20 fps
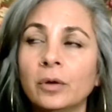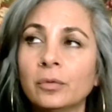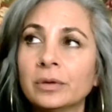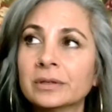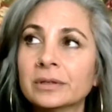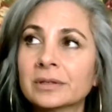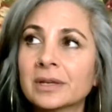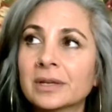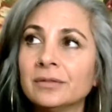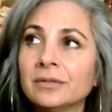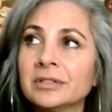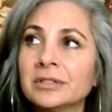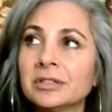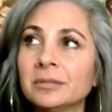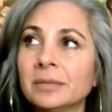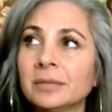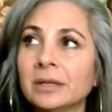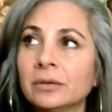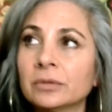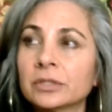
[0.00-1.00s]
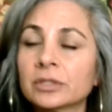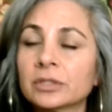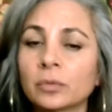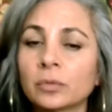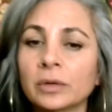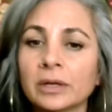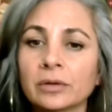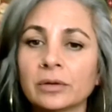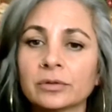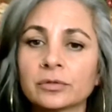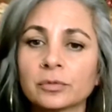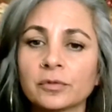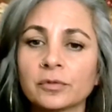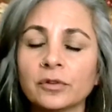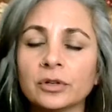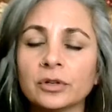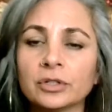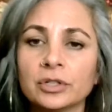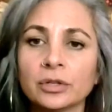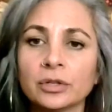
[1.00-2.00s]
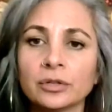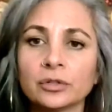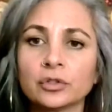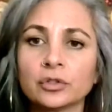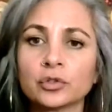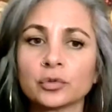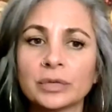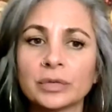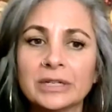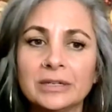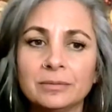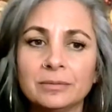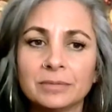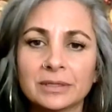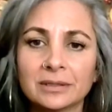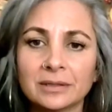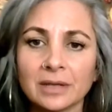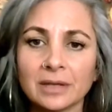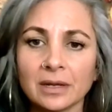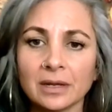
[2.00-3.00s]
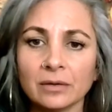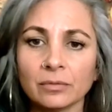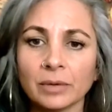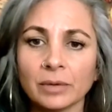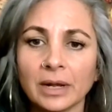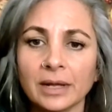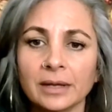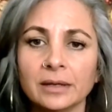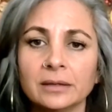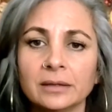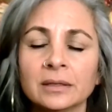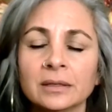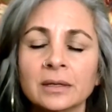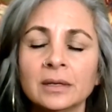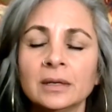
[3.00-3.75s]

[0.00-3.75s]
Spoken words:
was given to me was when I was referring to the dream state, right?